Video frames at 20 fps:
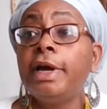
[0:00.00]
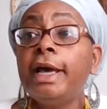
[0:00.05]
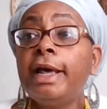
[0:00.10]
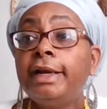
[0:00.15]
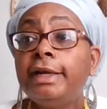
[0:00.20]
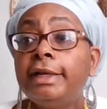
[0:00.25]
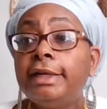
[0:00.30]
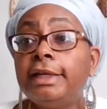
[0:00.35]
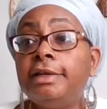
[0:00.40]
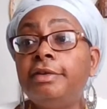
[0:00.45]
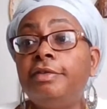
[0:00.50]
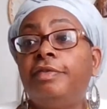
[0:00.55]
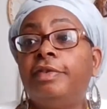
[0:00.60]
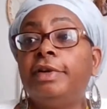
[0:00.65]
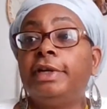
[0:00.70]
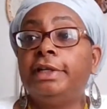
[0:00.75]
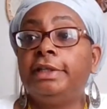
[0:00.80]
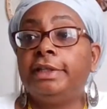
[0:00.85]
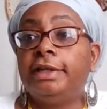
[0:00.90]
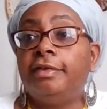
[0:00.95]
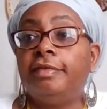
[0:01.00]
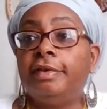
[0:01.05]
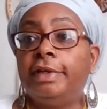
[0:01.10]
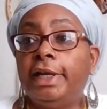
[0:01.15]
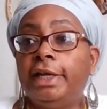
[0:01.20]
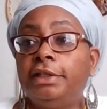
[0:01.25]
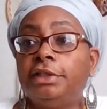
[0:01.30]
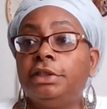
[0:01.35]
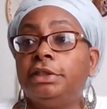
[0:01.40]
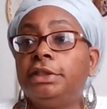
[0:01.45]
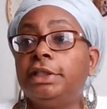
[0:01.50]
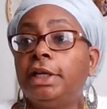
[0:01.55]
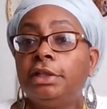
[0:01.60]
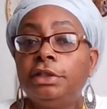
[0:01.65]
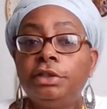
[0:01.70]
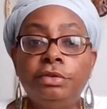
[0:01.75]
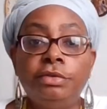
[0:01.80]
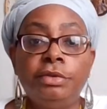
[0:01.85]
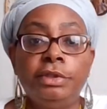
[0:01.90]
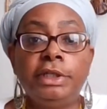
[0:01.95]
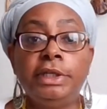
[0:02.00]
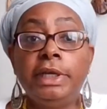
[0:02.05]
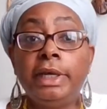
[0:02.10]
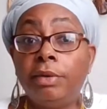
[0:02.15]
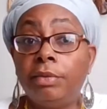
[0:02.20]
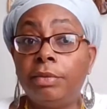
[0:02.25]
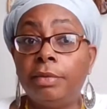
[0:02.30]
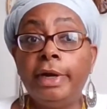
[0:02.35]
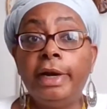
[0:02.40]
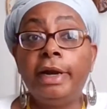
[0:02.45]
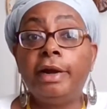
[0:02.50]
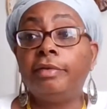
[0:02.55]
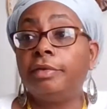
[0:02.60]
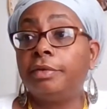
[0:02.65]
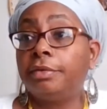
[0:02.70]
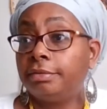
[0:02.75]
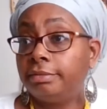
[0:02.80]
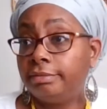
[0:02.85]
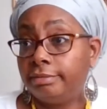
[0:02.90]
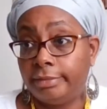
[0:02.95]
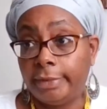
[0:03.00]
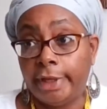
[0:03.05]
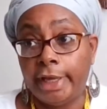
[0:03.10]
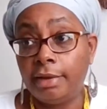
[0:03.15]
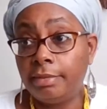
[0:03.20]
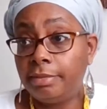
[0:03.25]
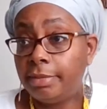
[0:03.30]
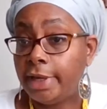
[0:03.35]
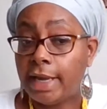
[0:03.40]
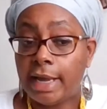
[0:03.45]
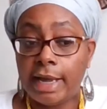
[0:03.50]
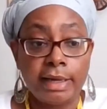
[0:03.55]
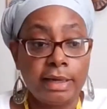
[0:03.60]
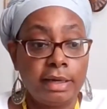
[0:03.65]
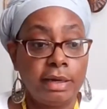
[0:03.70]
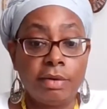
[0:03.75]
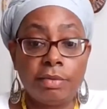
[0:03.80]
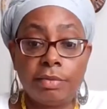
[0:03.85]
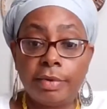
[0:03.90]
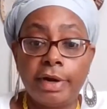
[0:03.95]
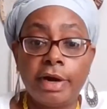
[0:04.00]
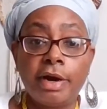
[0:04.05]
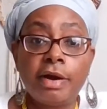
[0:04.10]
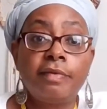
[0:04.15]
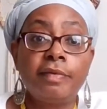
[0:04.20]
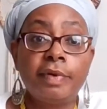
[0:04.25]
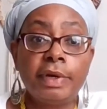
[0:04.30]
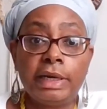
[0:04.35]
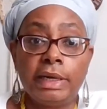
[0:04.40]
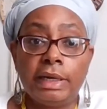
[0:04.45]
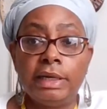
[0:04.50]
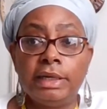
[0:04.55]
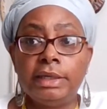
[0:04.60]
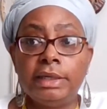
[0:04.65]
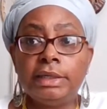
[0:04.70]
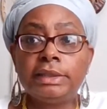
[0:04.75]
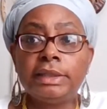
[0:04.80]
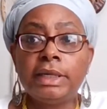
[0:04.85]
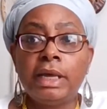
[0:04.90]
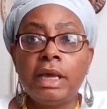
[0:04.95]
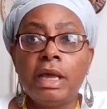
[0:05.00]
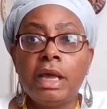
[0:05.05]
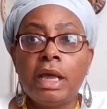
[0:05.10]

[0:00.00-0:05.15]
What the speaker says: got an Ifa divination telling you to get whatever, egg icon, whatever it is,